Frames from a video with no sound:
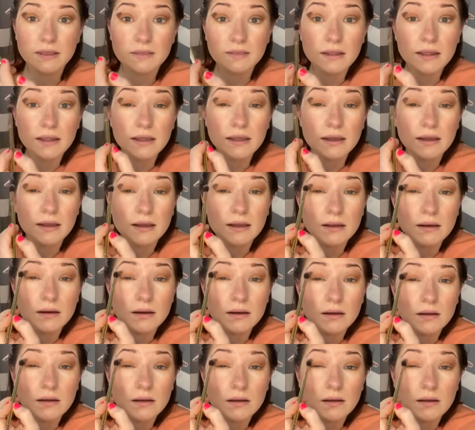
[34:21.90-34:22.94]
And
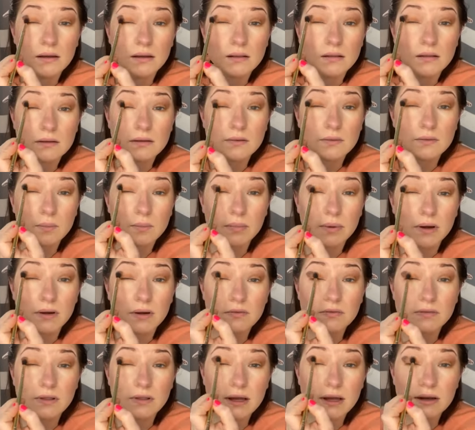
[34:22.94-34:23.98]
then let's
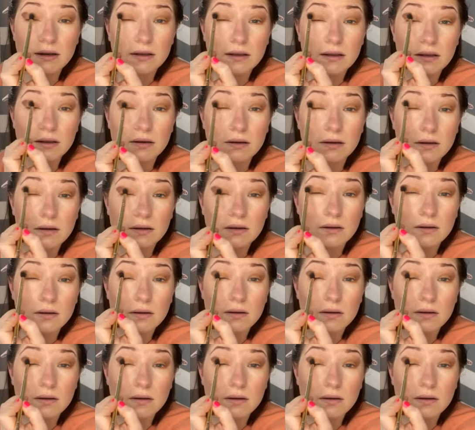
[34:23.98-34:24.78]
buff that in.